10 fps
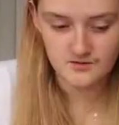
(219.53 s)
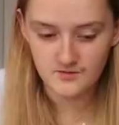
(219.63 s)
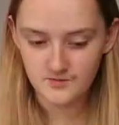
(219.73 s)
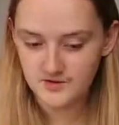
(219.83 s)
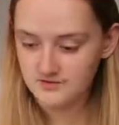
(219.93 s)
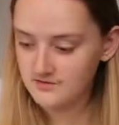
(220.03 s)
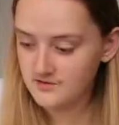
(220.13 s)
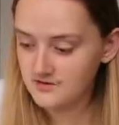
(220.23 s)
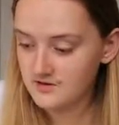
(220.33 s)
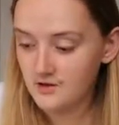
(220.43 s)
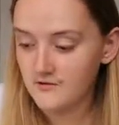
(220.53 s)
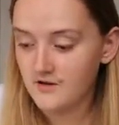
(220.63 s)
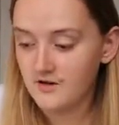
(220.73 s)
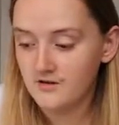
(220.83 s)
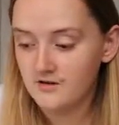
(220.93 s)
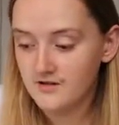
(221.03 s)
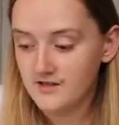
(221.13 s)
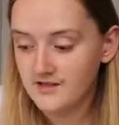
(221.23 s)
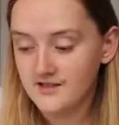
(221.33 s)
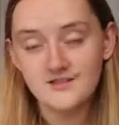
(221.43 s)
I mean, so far,
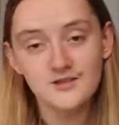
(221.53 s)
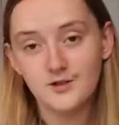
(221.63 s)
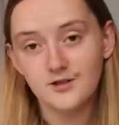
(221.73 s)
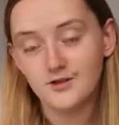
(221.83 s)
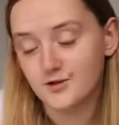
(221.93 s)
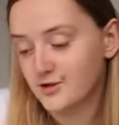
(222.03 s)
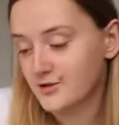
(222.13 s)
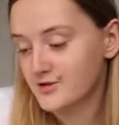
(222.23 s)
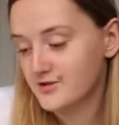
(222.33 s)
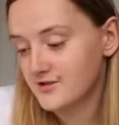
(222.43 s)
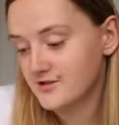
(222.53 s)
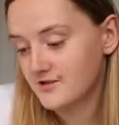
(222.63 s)
it's looking atrocious.